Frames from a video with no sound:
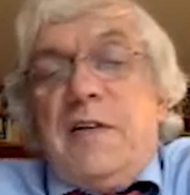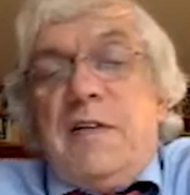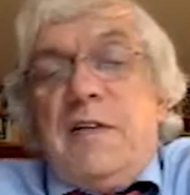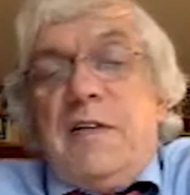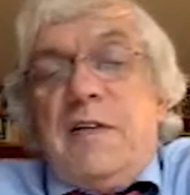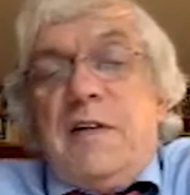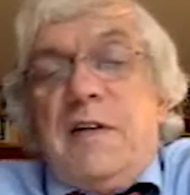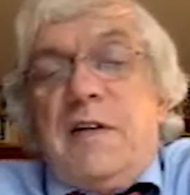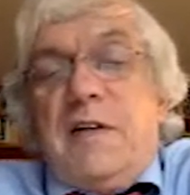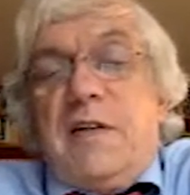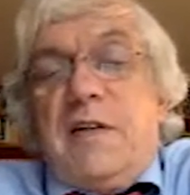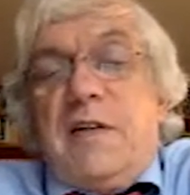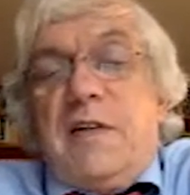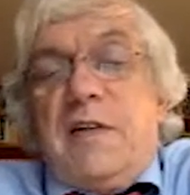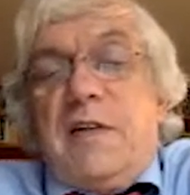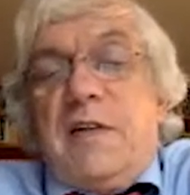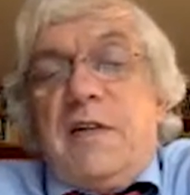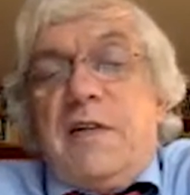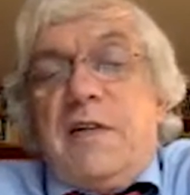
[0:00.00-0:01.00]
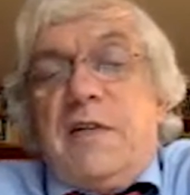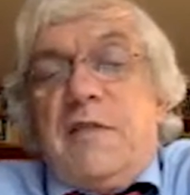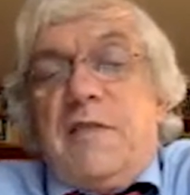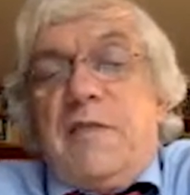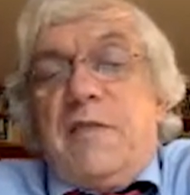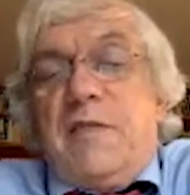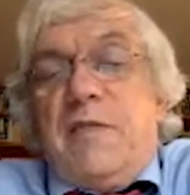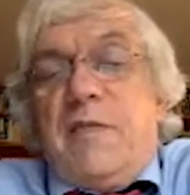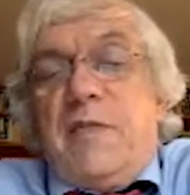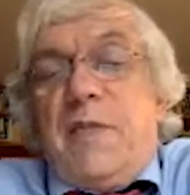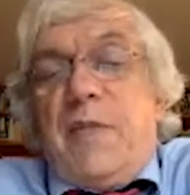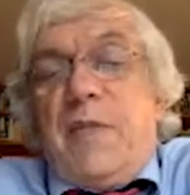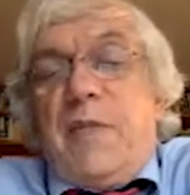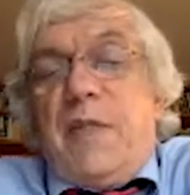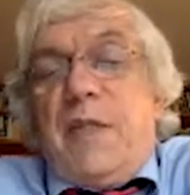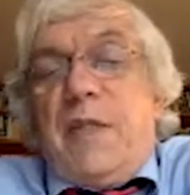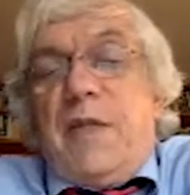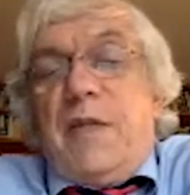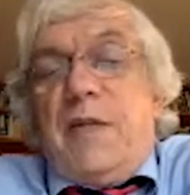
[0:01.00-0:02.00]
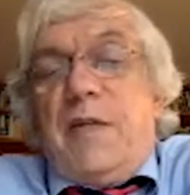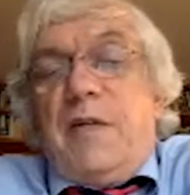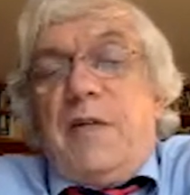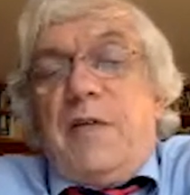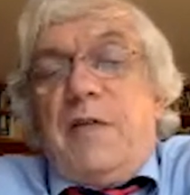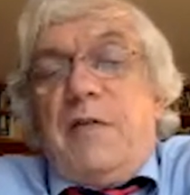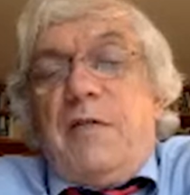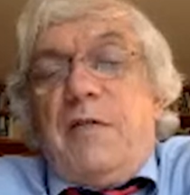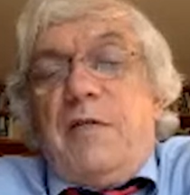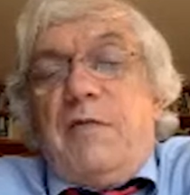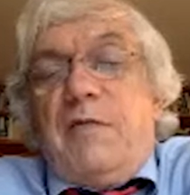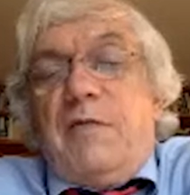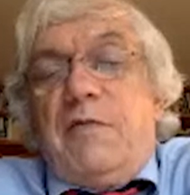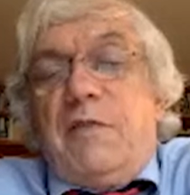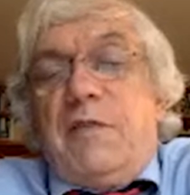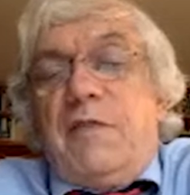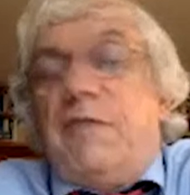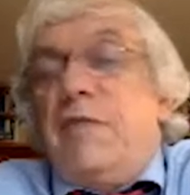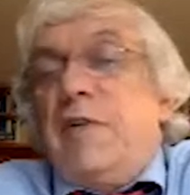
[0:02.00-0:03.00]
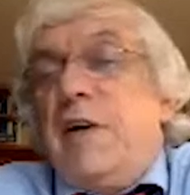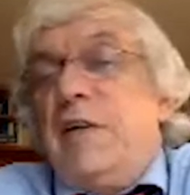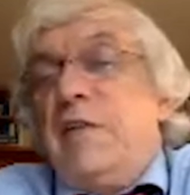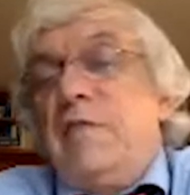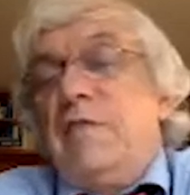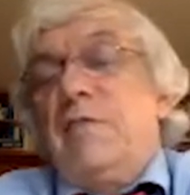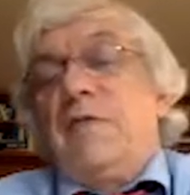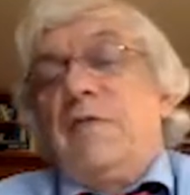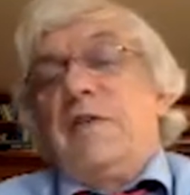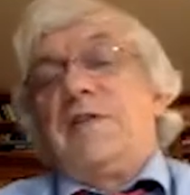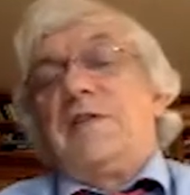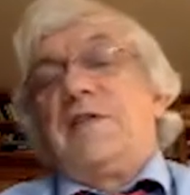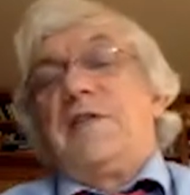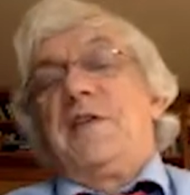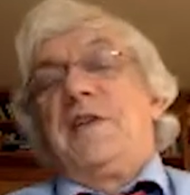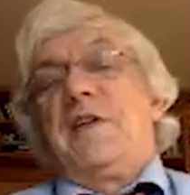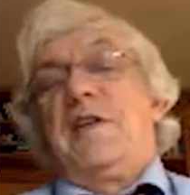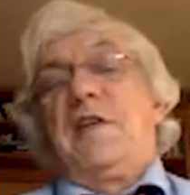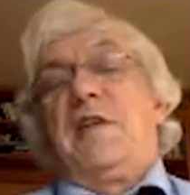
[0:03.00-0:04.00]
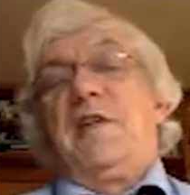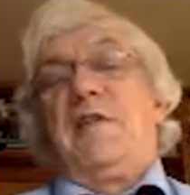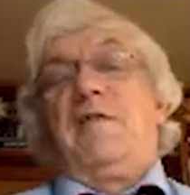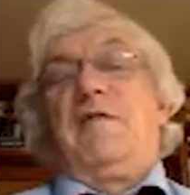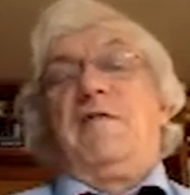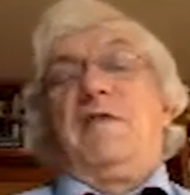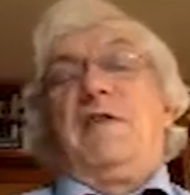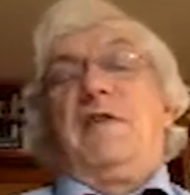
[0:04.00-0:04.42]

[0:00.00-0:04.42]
that the whole referendum was a kind of